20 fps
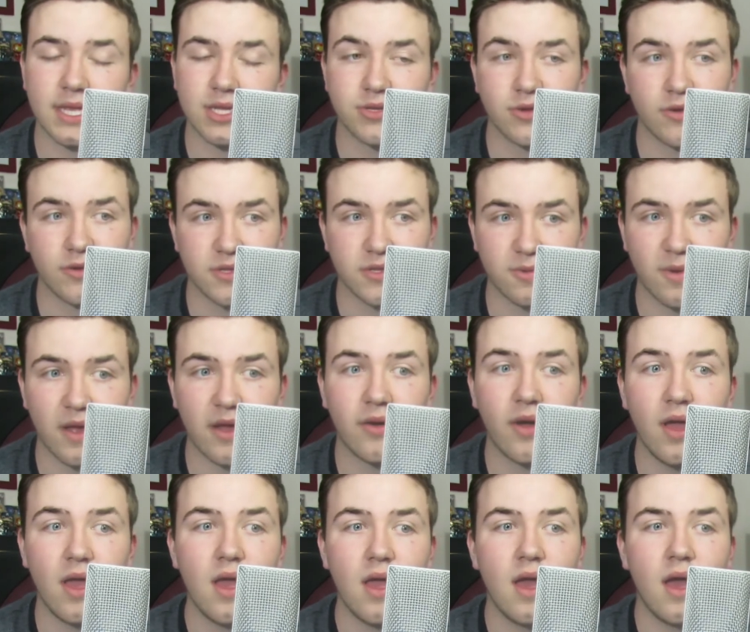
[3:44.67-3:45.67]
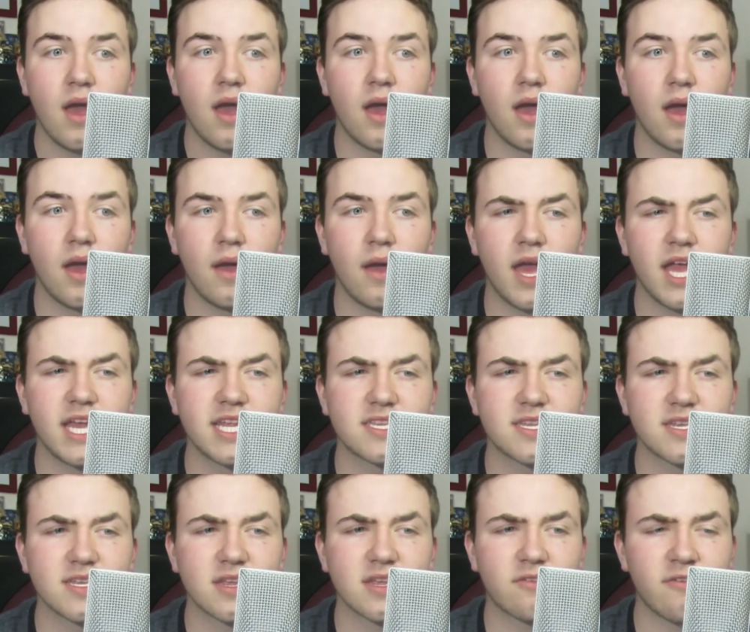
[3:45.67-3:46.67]
shot as well. It
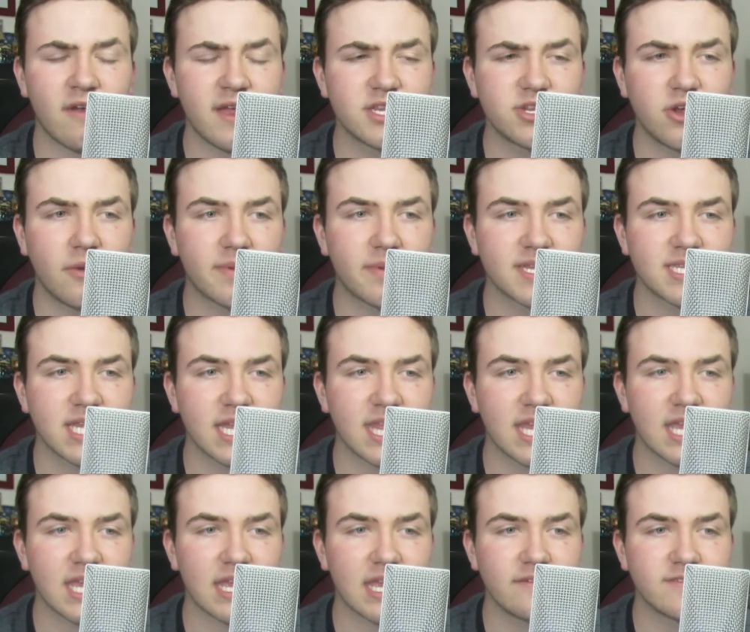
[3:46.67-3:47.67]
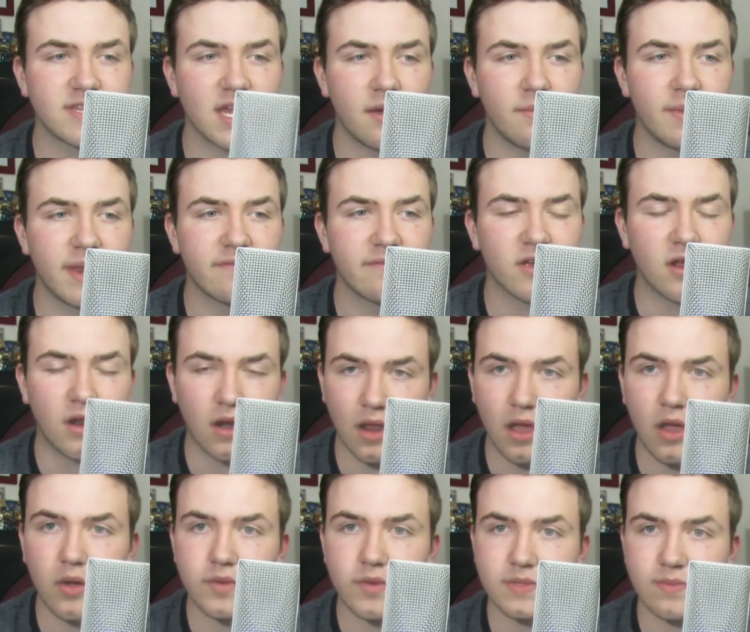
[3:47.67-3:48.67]
does a great job because I think it gives it a bit of a
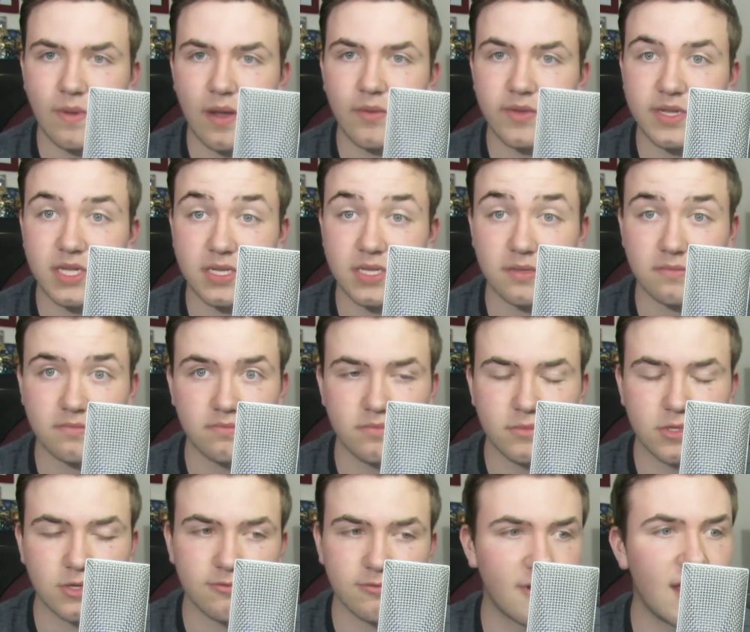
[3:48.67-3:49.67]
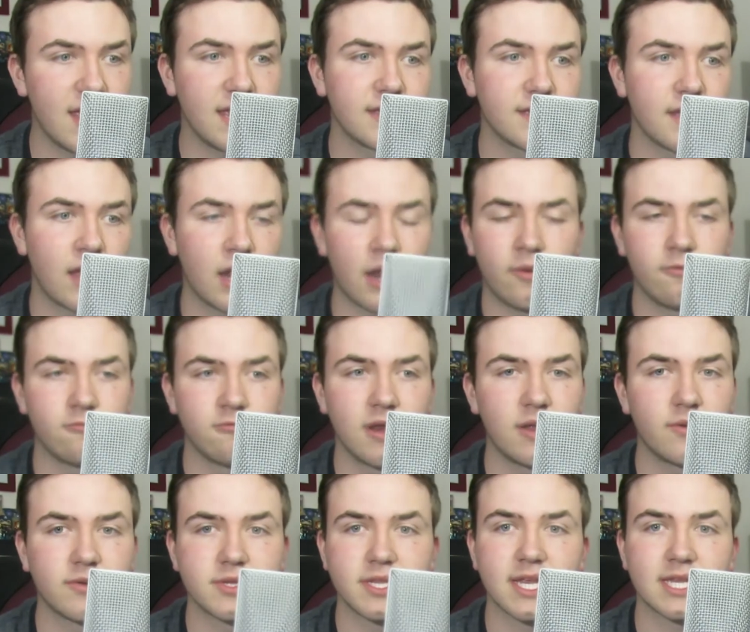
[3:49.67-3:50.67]
glow as well, which is great, and I
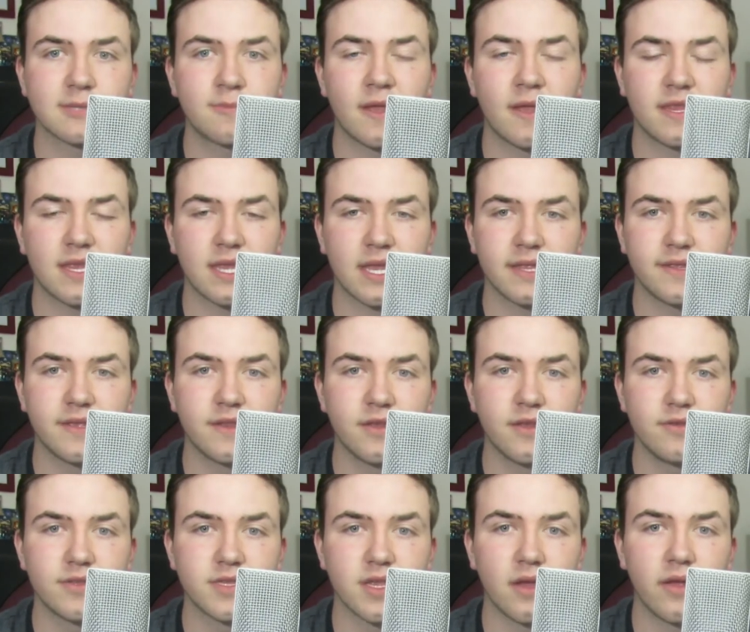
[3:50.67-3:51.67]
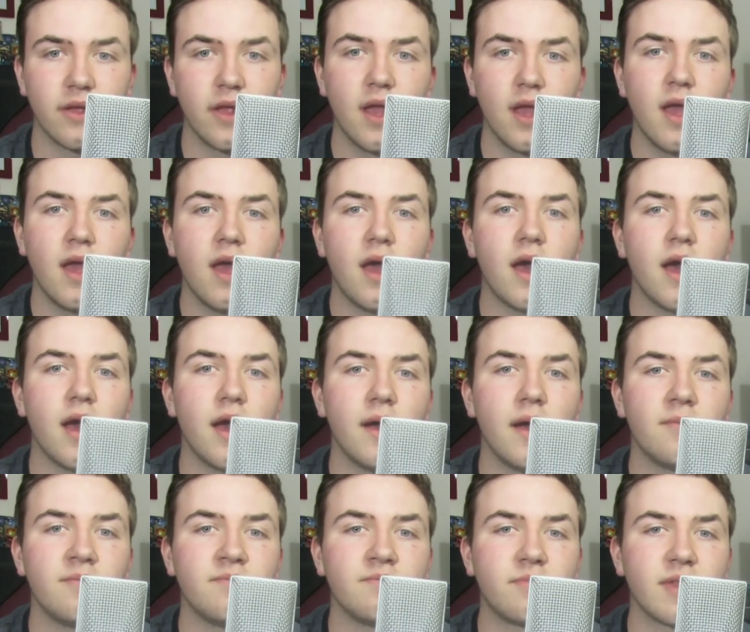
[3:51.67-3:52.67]
really wasn't expecting it to do so,
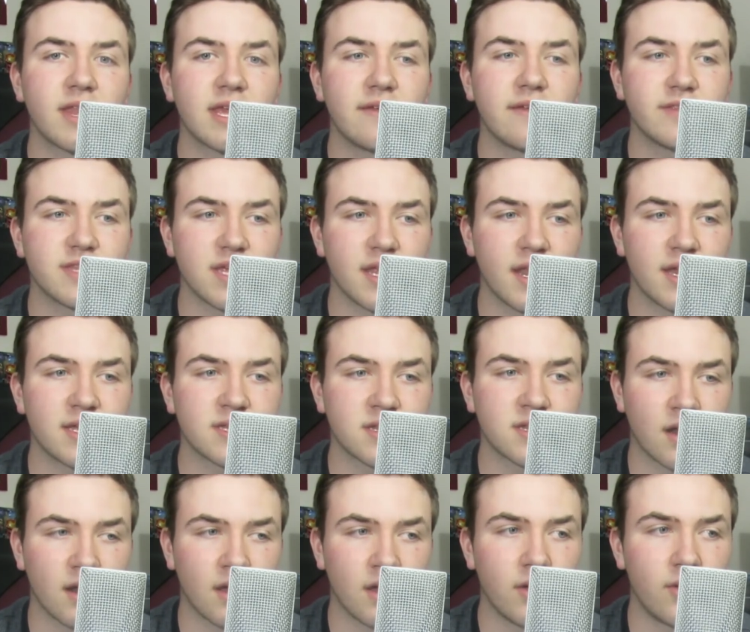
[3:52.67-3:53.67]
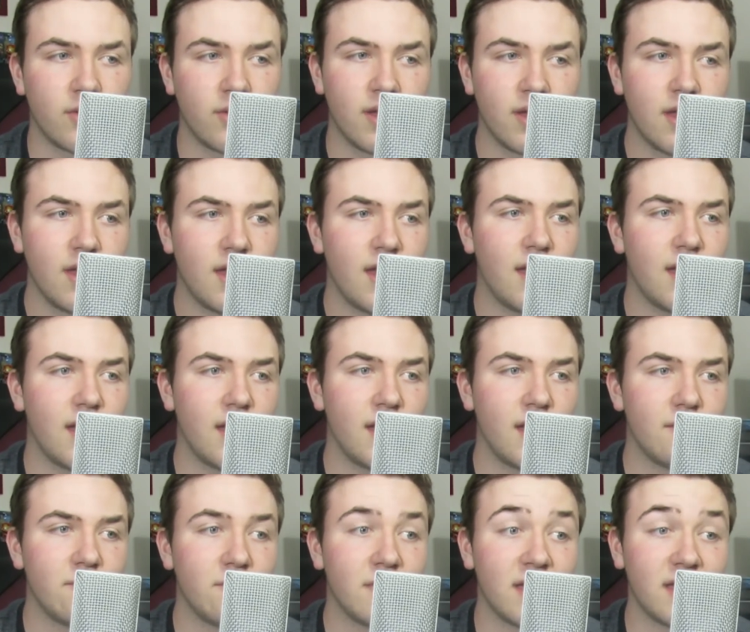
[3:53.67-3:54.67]
but it gives it a nice glow.
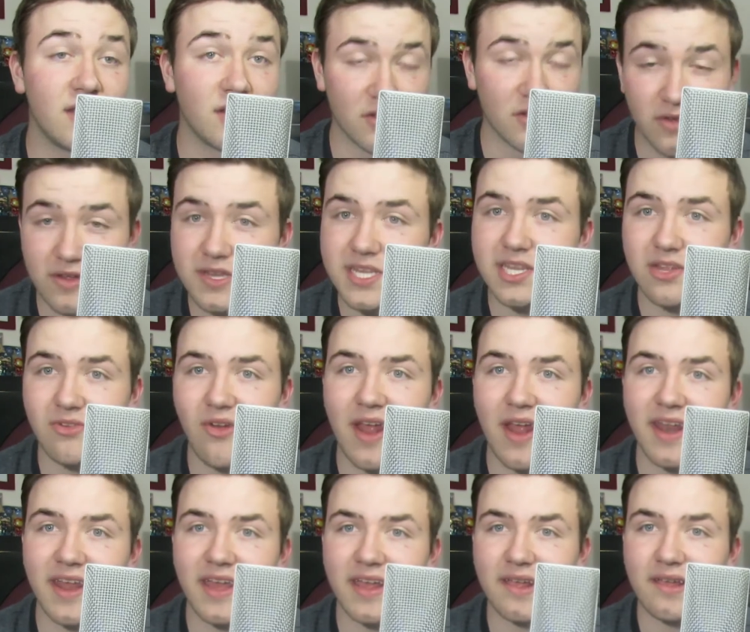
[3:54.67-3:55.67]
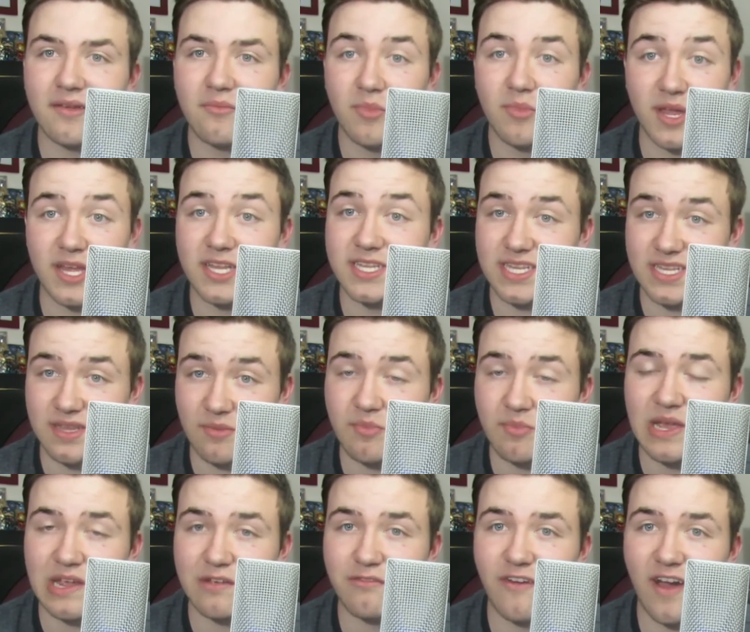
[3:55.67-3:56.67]
It looks threatening because it's a
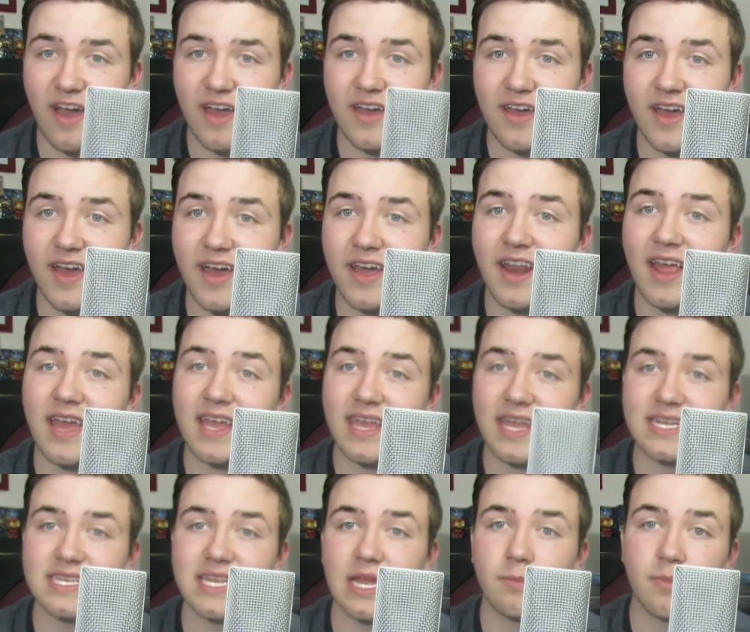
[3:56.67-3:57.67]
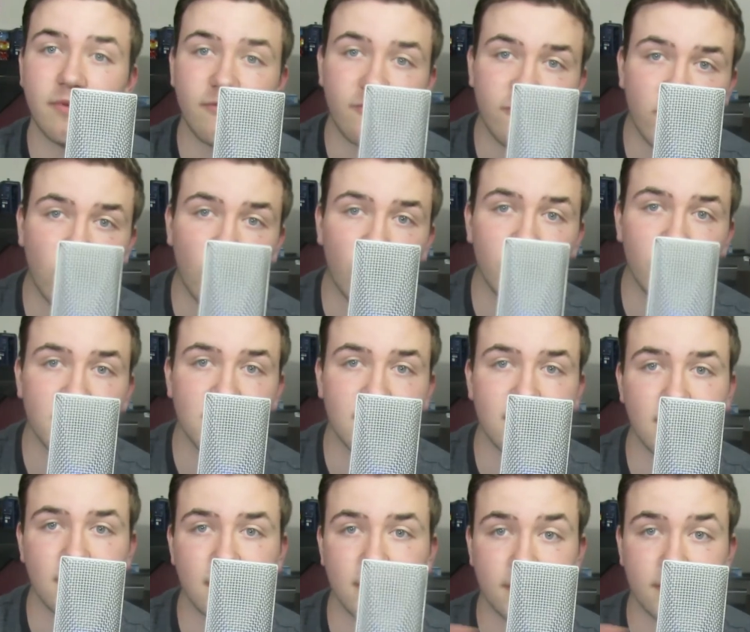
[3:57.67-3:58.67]
big fire, and like I said before with
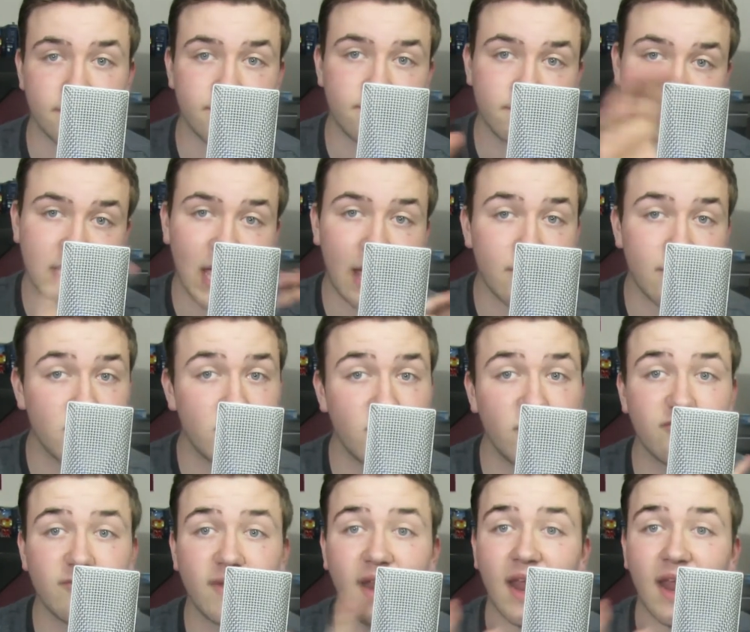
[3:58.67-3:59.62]
the camera movement,